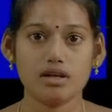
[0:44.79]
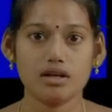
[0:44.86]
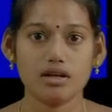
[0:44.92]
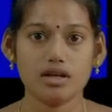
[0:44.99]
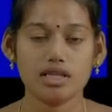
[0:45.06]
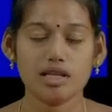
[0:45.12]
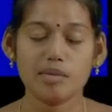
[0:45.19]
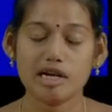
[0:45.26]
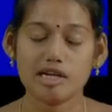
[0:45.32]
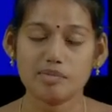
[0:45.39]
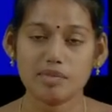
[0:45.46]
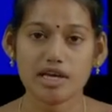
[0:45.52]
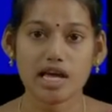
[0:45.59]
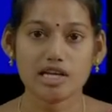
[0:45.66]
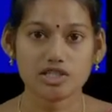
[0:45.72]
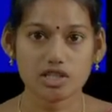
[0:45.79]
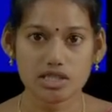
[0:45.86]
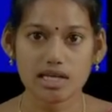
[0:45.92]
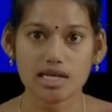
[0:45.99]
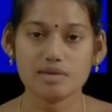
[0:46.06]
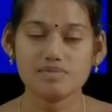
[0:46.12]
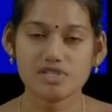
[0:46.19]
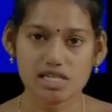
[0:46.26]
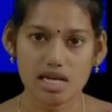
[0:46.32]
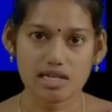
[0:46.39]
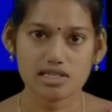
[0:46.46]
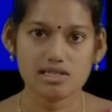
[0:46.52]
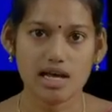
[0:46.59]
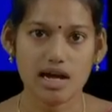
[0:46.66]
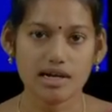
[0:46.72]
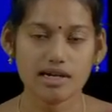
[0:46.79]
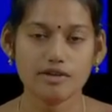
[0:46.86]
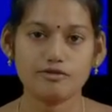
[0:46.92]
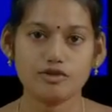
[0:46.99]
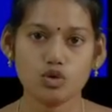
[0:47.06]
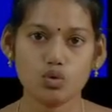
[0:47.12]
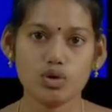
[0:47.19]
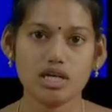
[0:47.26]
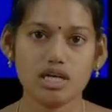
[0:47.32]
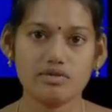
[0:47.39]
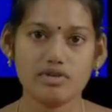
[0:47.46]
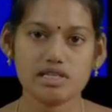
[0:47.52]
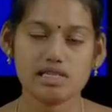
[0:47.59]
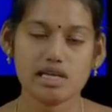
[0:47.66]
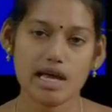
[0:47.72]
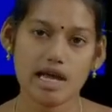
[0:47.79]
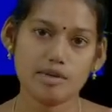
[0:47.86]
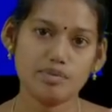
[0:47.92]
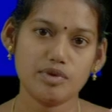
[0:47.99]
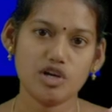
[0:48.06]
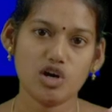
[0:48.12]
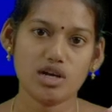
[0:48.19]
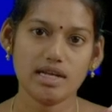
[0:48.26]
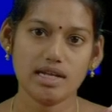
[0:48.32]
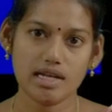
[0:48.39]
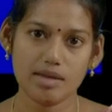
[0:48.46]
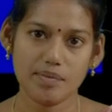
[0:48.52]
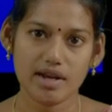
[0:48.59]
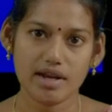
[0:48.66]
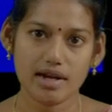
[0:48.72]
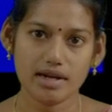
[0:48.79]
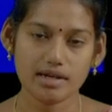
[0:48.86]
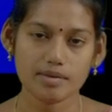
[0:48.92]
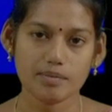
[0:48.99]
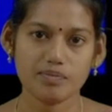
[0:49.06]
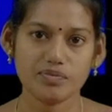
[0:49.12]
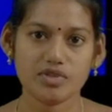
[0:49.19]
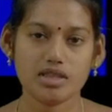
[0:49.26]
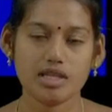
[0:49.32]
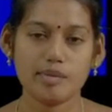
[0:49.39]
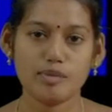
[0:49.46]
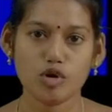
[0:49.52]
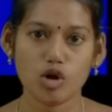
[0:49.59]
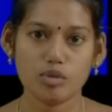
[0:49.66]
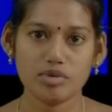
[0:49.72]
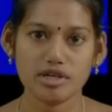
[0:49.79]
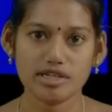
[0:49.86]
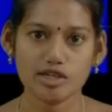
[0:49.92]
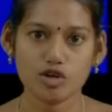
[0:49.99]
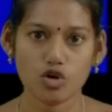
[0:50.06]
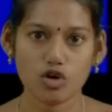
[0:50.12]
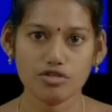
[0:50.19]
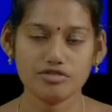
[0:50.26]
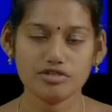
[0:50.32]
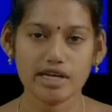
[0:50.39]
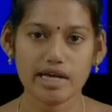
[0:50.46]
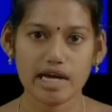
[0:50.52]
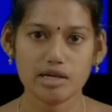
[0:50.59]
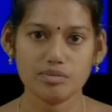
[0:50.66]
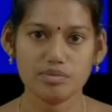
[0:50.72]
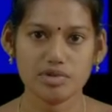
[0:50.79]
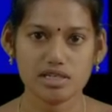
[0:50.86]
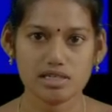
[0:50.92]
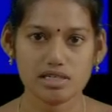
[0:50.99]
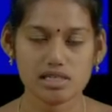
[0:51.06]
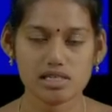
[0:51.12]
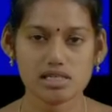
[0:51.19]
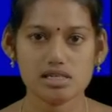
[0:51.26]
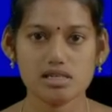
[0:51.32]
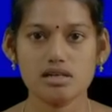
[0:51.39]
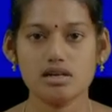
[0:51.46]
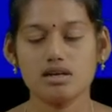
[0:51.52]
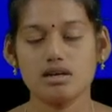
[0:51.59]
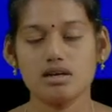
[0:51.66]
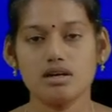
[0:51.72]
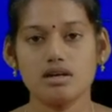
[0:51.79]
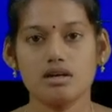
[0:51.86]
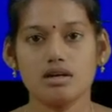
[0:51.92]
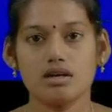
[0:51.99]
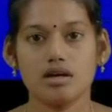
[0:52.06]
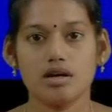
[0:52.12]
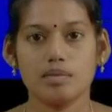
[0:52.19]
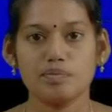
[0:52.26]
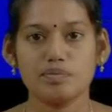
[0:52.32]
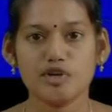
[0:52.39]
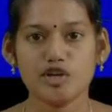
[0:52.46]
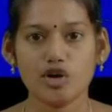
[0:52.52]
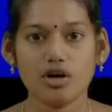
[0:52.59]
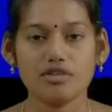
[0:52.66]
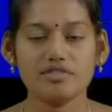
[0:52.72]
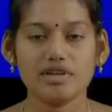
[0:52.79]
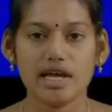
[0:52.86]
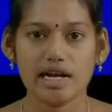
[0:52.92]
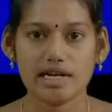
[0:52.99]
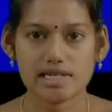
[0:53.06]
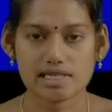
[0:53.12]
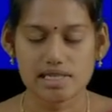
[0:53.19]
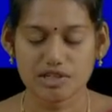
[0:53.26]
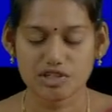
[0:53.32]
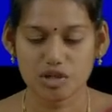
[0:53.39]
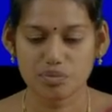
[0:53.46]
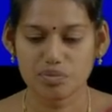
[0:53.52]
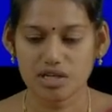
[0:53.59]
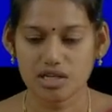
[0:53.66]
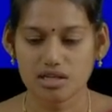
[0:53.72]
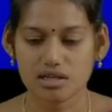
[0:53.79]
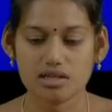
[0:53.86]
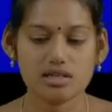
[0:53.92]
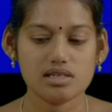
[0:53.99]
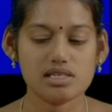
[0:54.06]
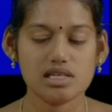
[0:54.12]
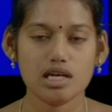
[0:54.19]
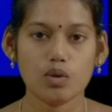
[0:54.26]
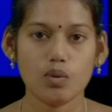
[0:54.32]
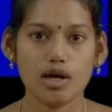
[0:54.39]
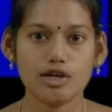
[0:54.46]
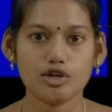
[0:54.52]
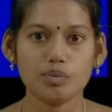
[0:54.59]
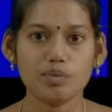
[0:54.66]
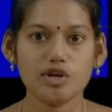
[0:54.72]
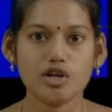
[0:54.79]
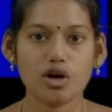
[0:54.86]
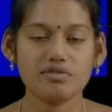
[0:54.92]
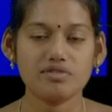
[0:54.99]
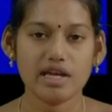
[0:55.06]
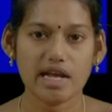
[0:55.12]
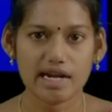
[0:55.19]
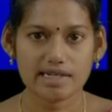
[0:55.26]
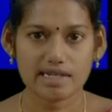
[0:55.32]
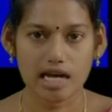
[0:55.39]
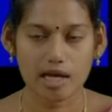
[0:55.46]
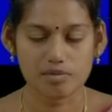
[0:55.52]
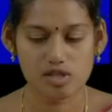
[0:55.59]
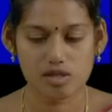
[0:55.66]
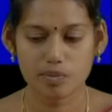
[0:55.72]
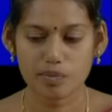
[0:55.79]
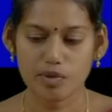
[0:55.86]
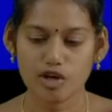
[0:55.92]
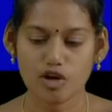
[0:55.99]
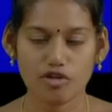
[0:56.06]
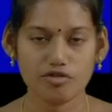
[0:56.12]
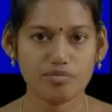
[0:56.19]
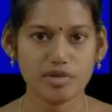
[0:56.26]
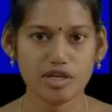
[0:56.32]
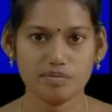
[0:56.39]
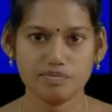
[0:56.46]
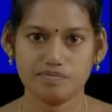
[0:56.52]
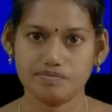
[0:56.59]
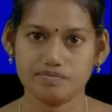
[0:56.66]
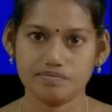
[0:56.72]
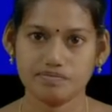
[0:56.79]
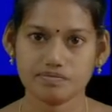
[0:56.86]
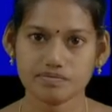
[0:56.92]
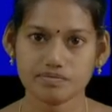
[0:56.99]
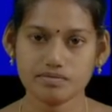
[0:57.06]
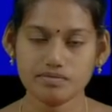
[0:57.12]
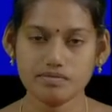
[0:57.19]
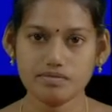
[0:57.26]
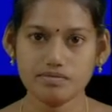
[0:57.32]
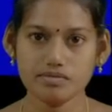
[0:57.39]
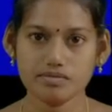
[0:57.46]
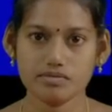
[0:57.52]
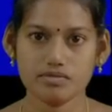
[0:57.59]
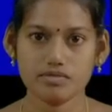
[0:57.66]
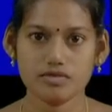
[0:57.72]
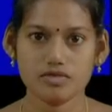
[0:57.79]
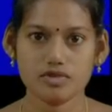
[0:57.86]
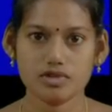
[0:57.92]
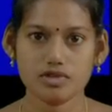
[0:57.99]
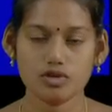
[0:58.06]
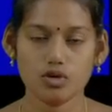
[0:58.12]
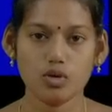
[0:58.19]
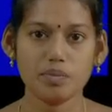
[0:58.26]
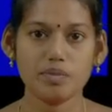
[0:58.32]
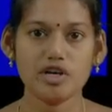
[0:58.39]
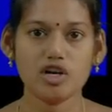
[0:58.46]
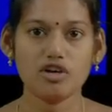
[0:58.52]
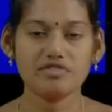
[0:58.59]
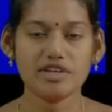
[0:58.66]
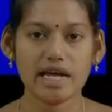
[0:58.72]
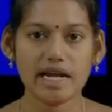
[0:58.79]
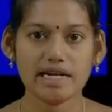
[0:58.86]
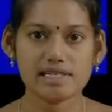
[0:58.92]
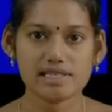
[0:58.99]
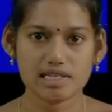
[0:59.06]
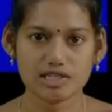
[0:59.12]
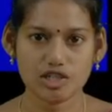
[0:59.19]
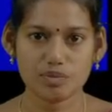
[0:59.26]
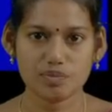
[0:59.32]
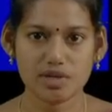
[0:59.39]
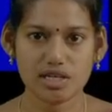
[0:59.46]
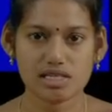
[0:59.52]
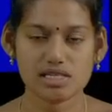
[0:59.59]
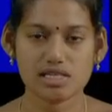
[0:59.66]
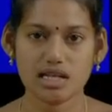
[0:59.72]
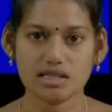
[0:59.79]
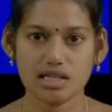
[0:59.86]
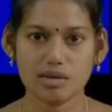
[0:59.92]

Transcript: The multiplication theorem states that if two events A and B are independent, the probability of A and B is P of A intersection B is equal to P of A times P of B. So P of A intersection B is nothing